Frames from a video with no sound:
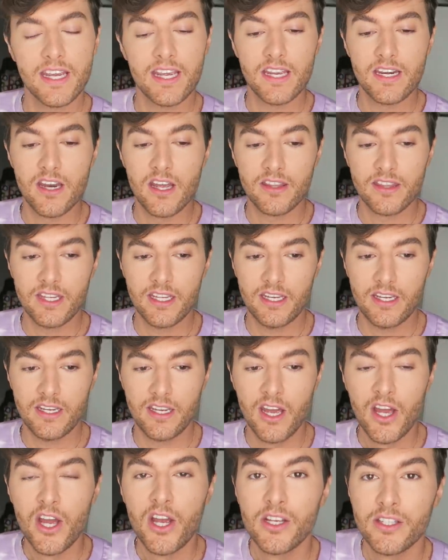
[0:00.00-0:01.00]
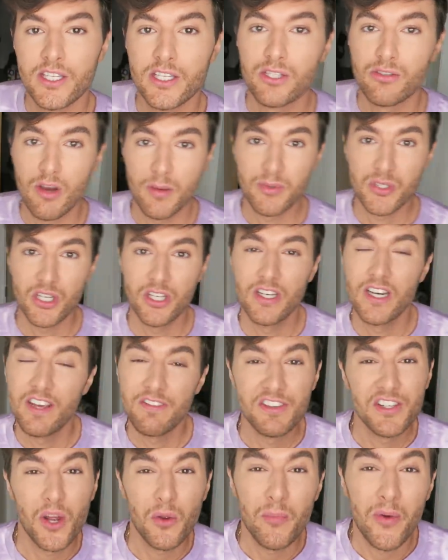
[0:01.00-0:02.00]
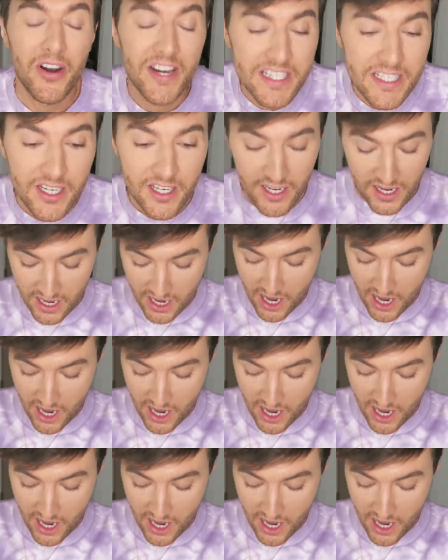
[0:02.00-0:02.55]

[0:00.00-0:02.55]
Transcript: in the description, if you don't mind.